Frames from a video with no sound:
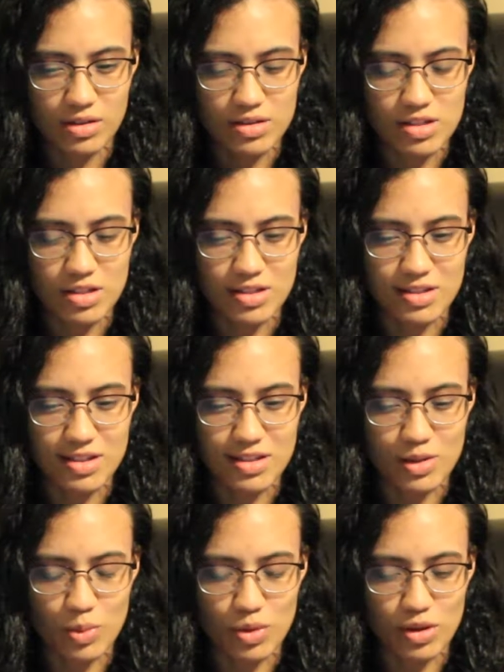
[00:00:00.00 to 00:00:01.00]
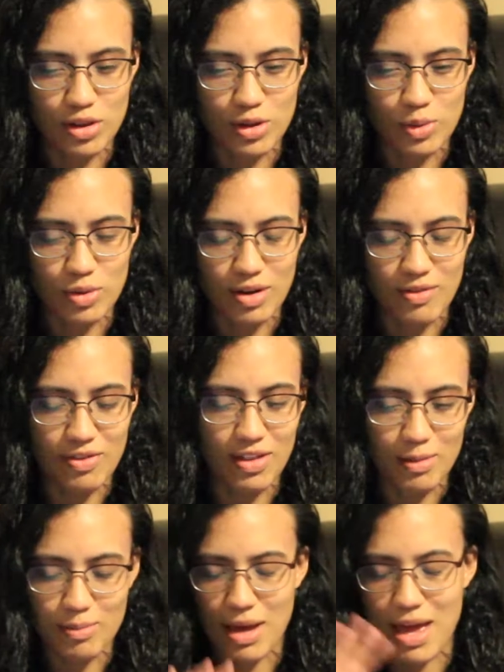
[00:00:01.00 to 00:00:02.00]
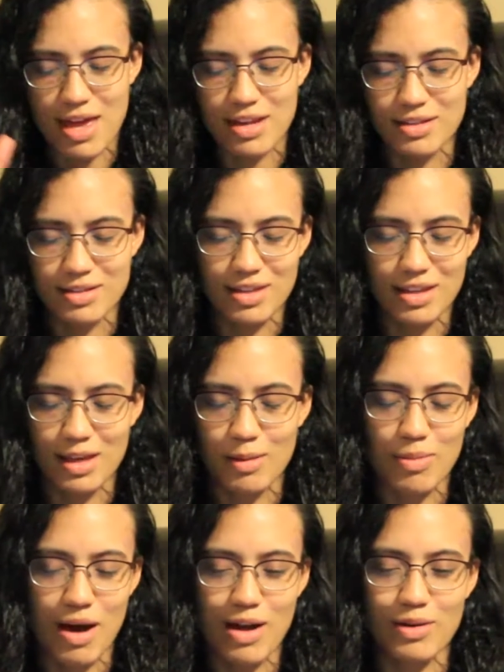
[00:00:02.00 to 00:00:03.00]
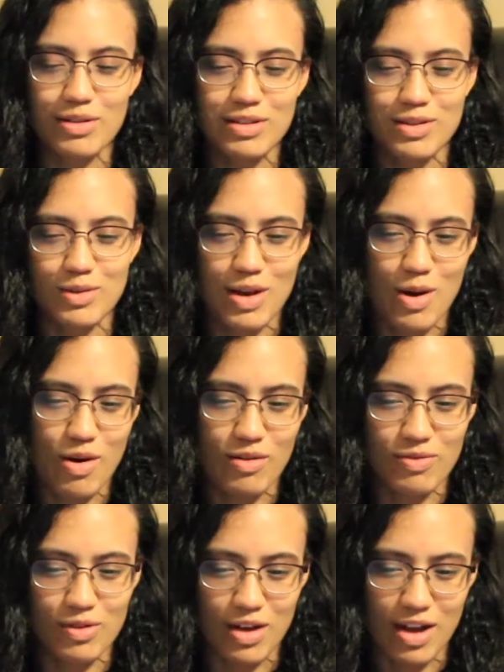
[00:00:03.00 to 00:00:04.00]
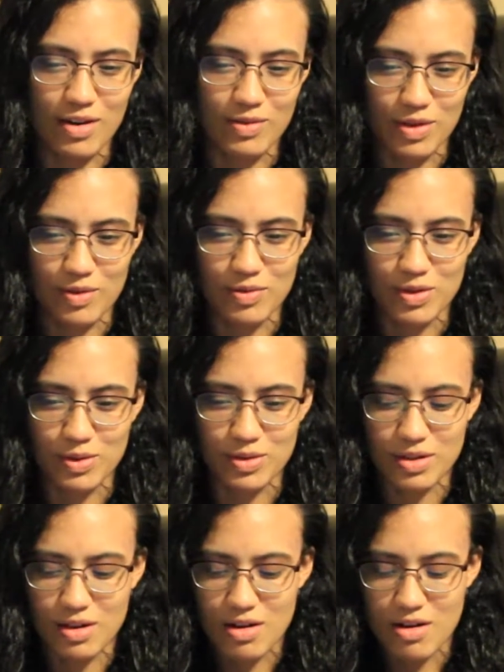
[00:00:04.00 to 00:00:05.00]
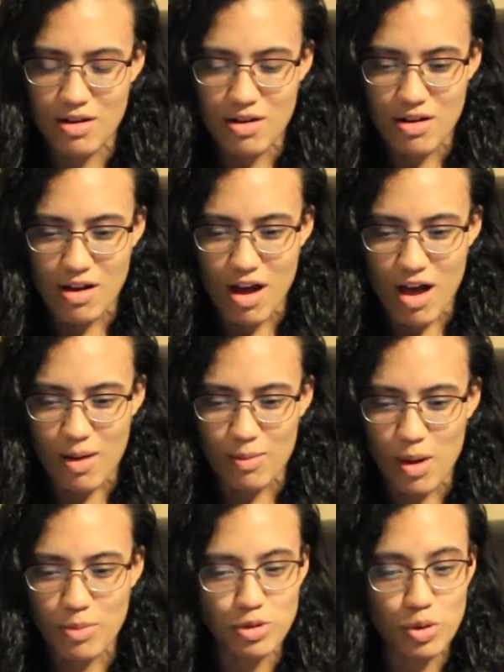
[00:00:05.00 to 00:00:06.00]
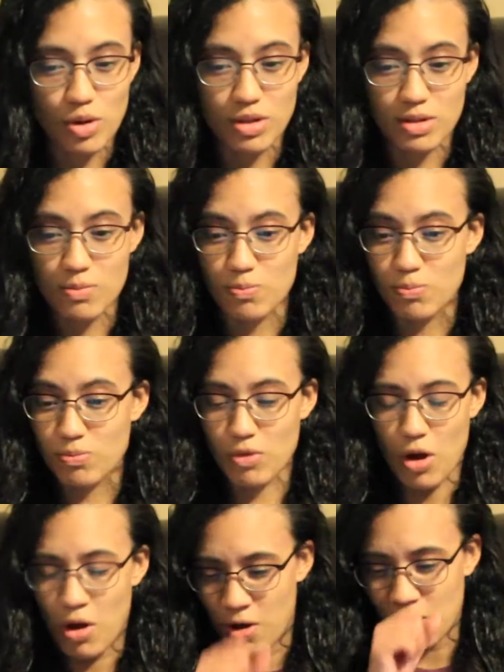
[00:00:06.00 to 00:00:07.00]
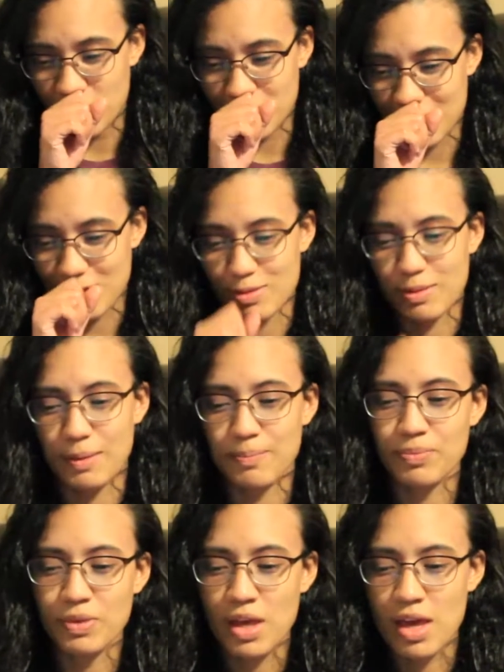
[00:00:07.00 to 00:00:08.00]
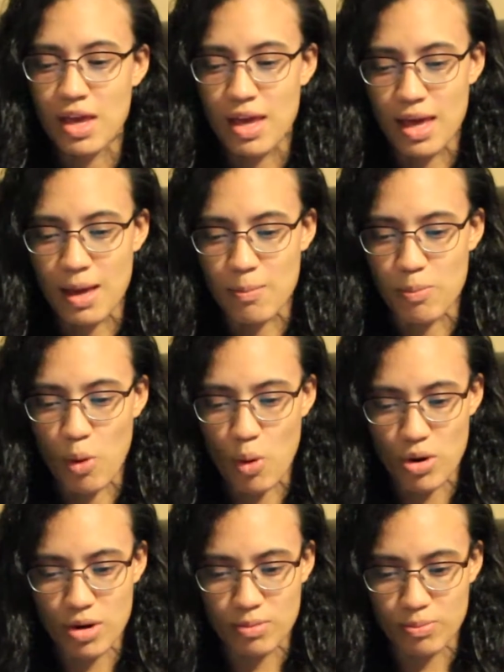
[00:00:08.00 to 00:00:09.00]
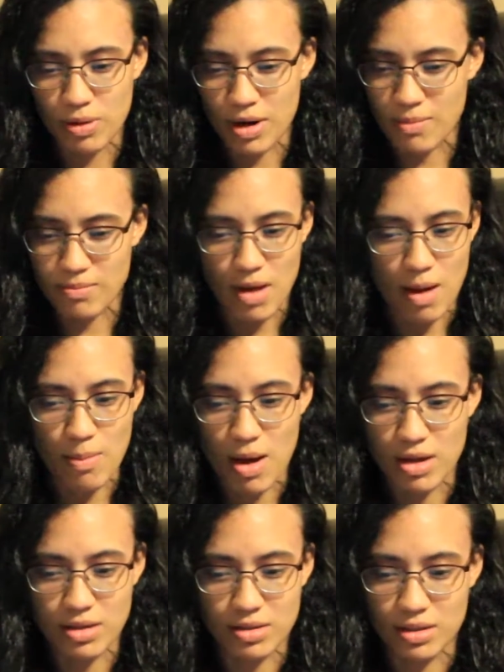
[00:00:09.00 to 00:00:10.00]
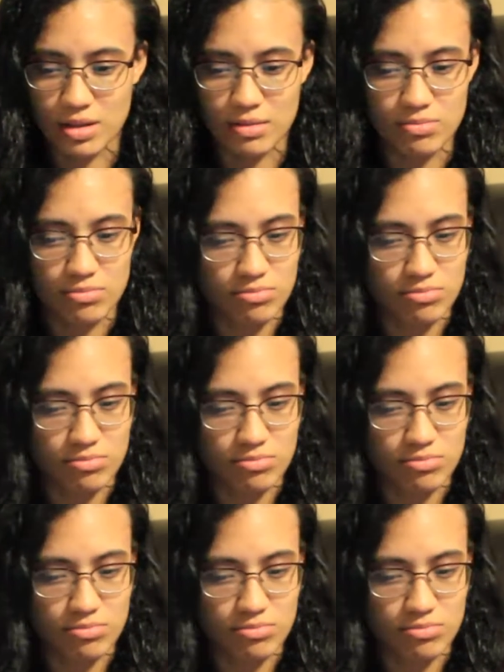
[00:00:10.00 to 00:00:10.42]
Just because it says the word loot, and I feel like my head is thinking pirates, so now I feel kind of confused. I'm sure it's excuse me, important, but I'm honestly